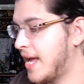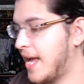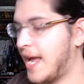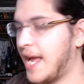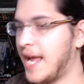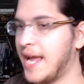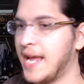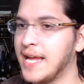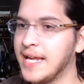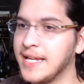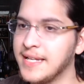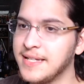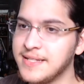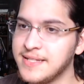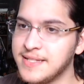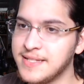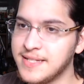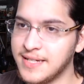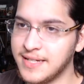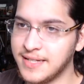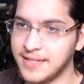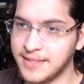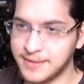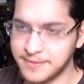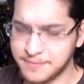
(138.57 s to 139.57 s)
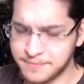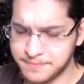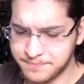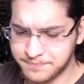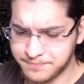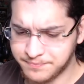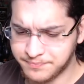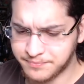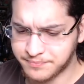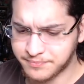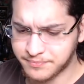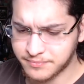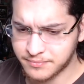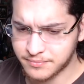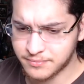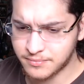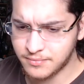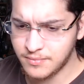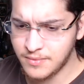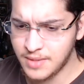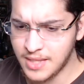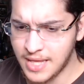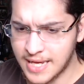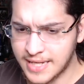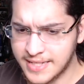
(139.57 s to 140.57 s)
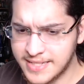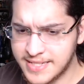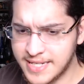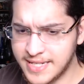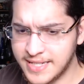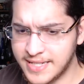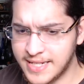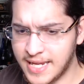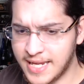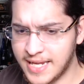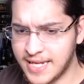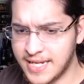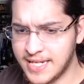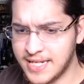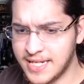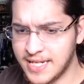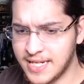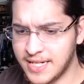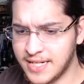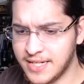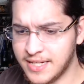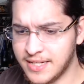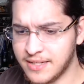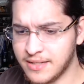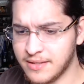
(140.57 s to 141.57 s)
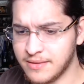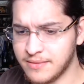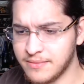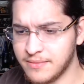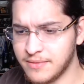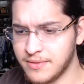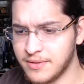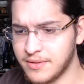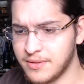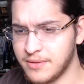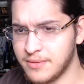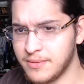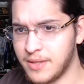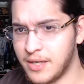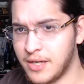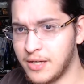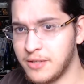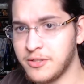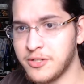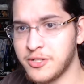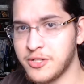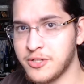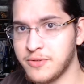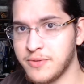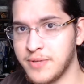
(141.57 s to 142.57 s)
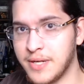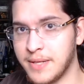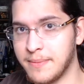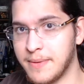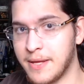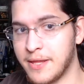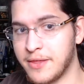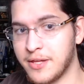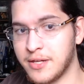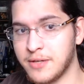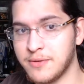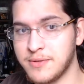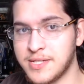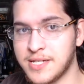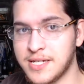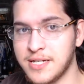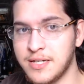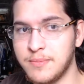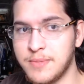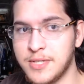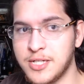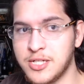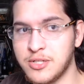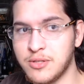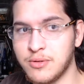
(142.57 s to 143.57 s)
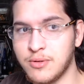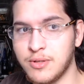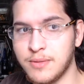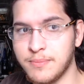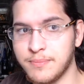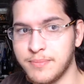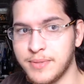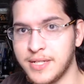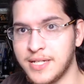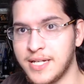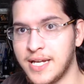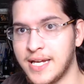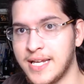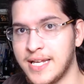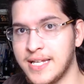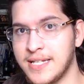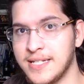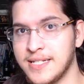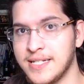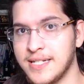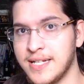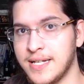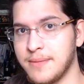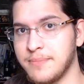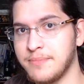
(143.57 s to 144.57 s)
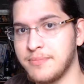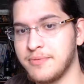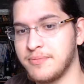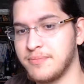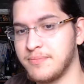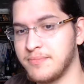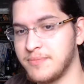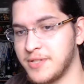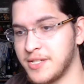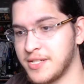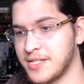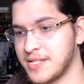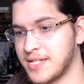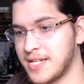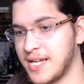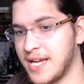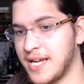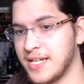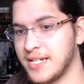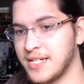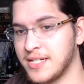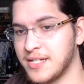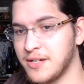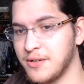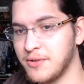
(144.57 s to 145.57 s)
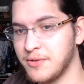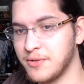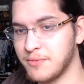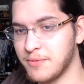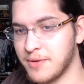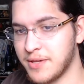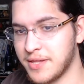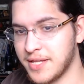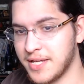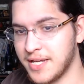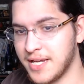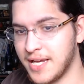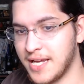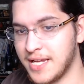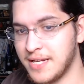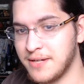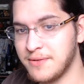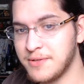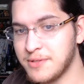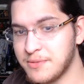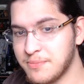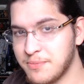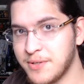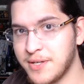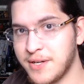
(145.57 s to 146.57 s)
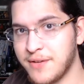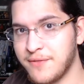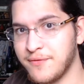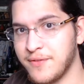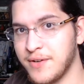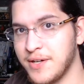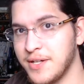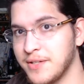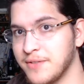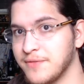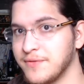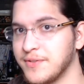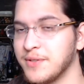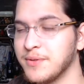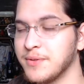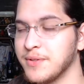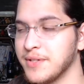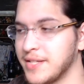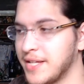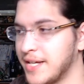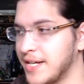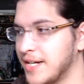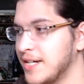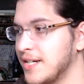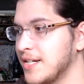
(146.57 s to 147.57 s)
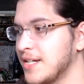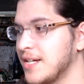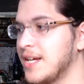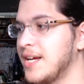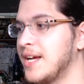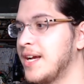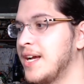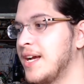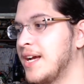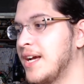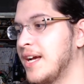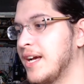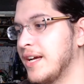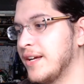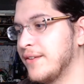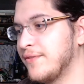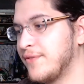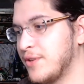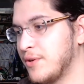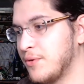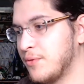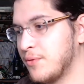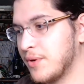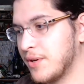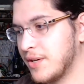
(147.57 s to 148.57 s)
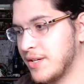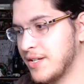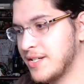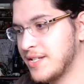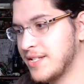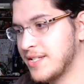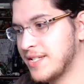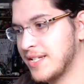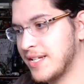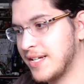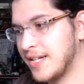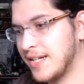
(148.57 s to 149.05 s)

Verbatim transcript: and I did a art stream. I thought it was gonna be short, but I ended up just kind of going with it, and it was pretty fun if you were there. If you weren't,